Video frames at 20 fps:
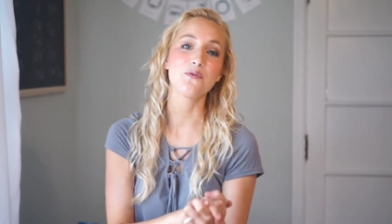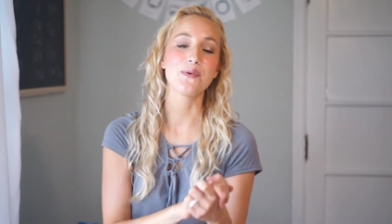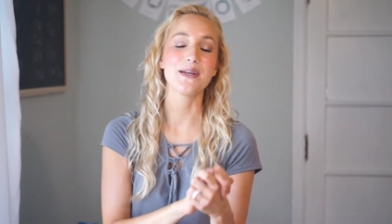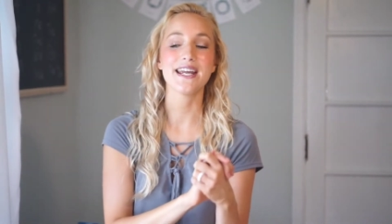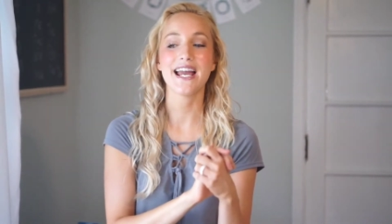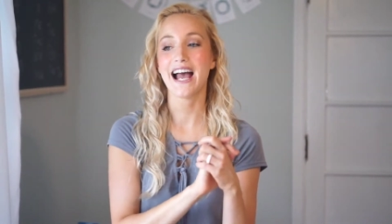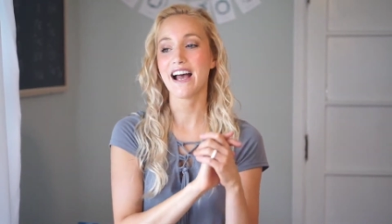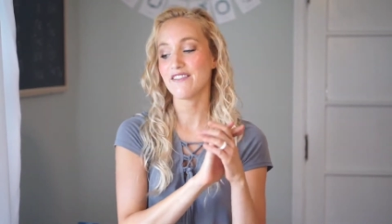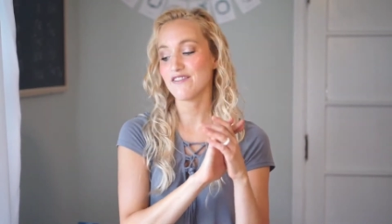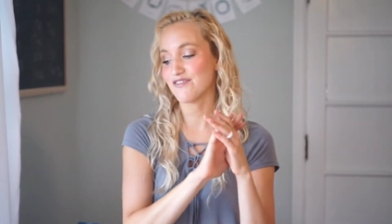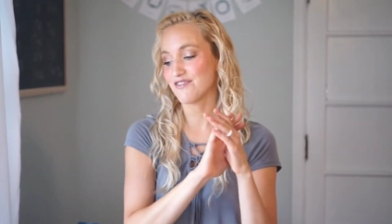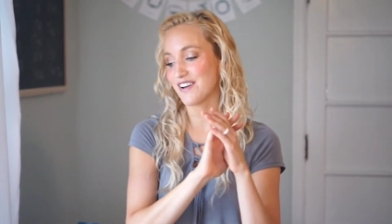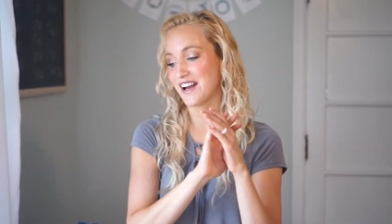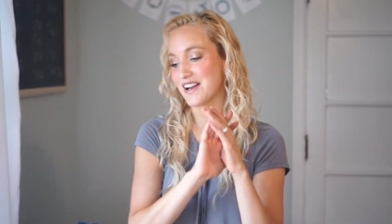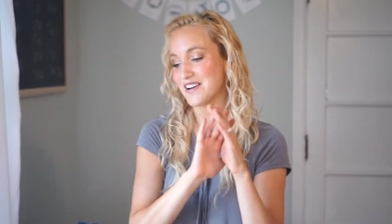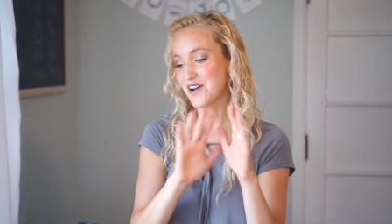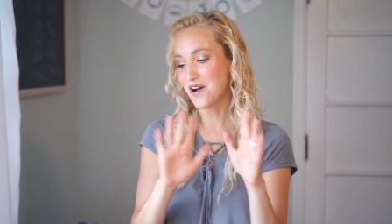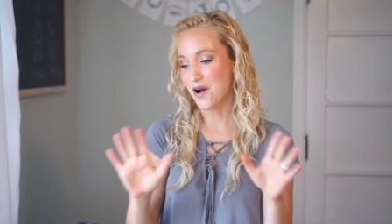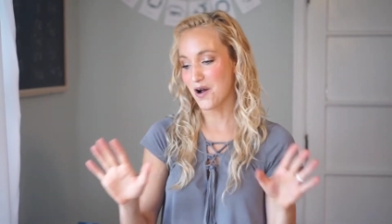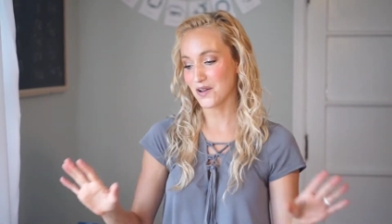We have
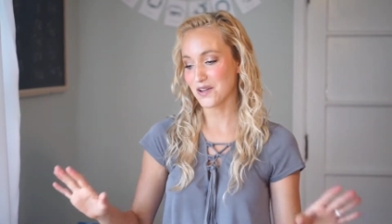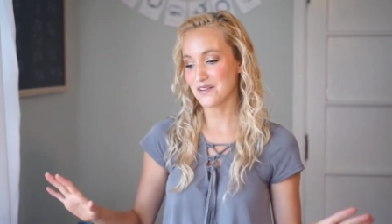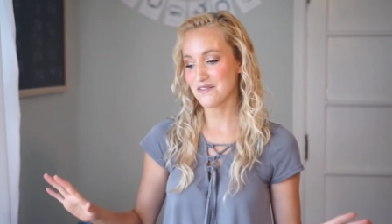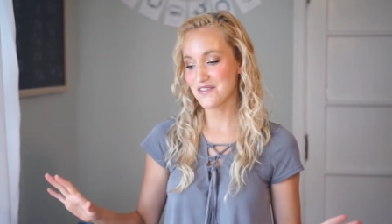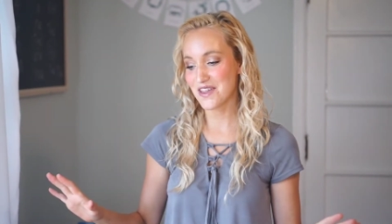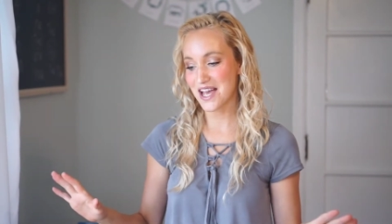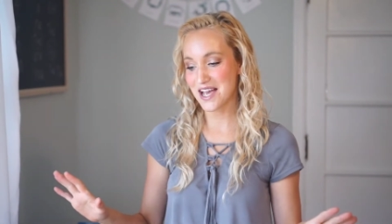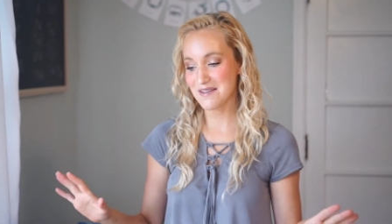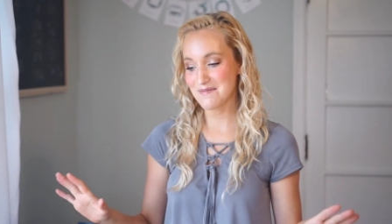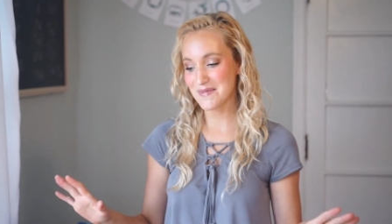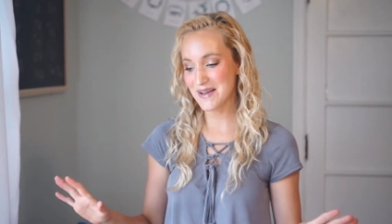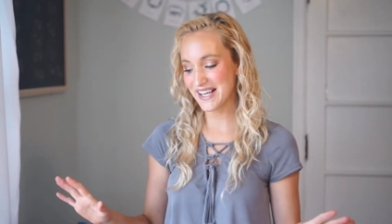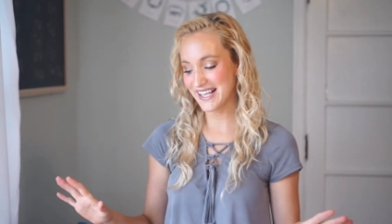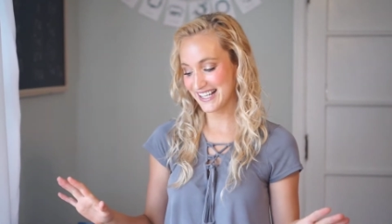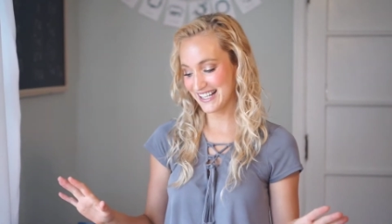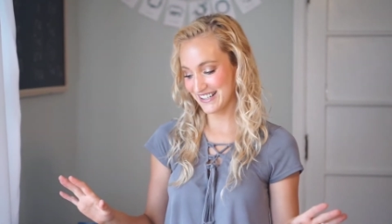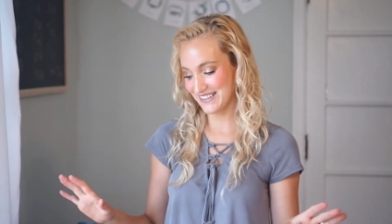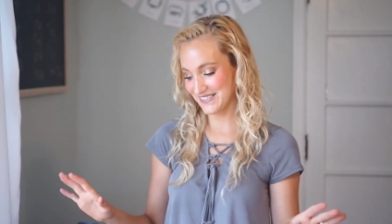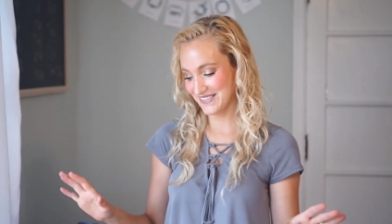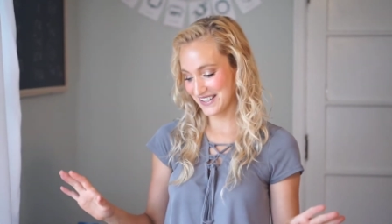read all of them.
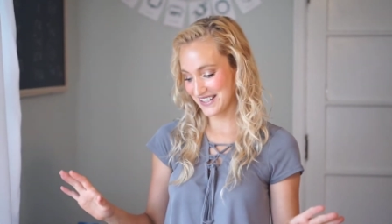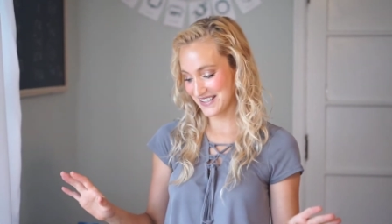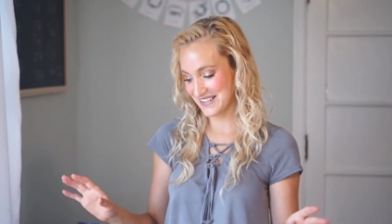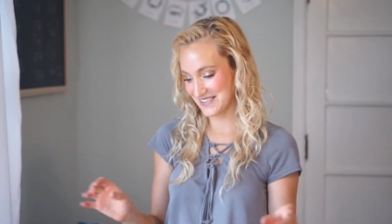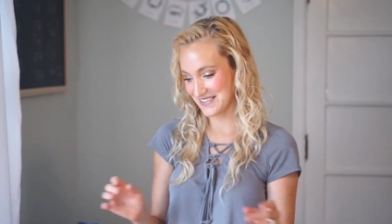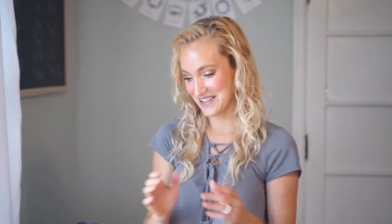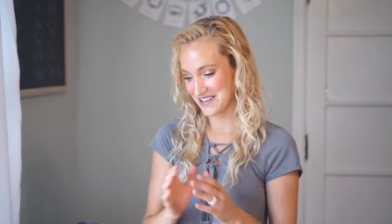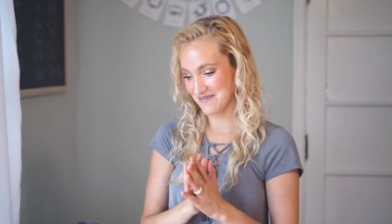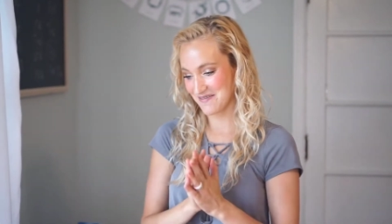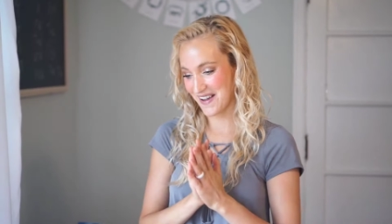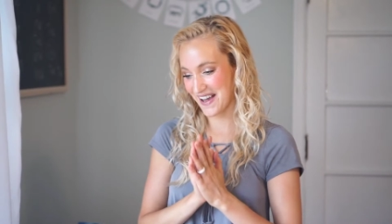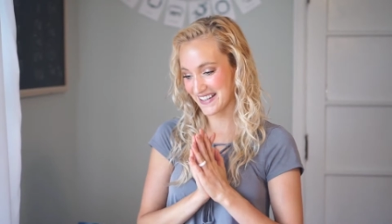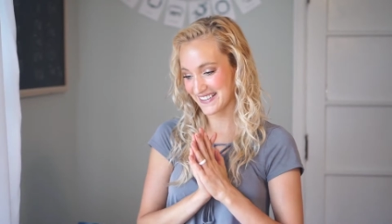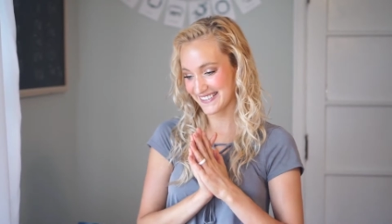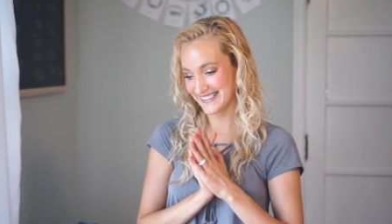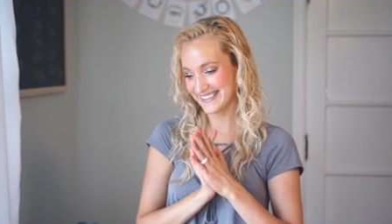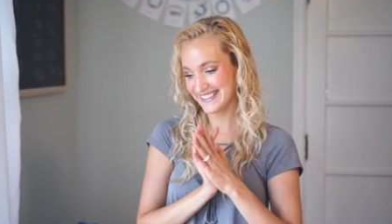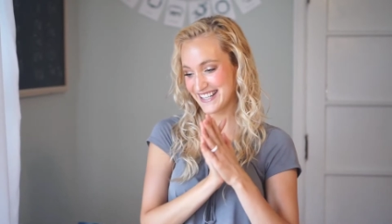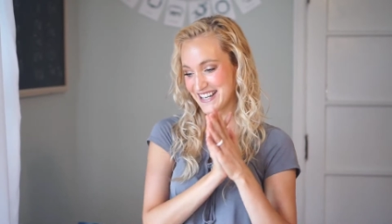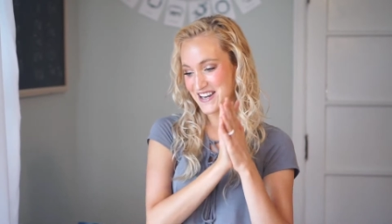What are you doing,
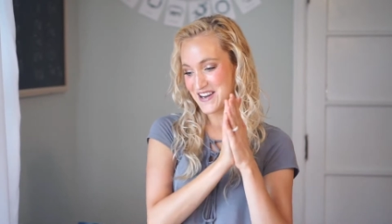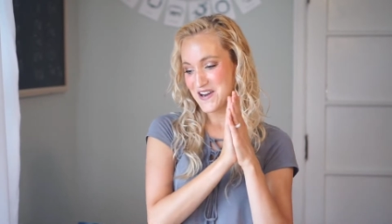Madeline?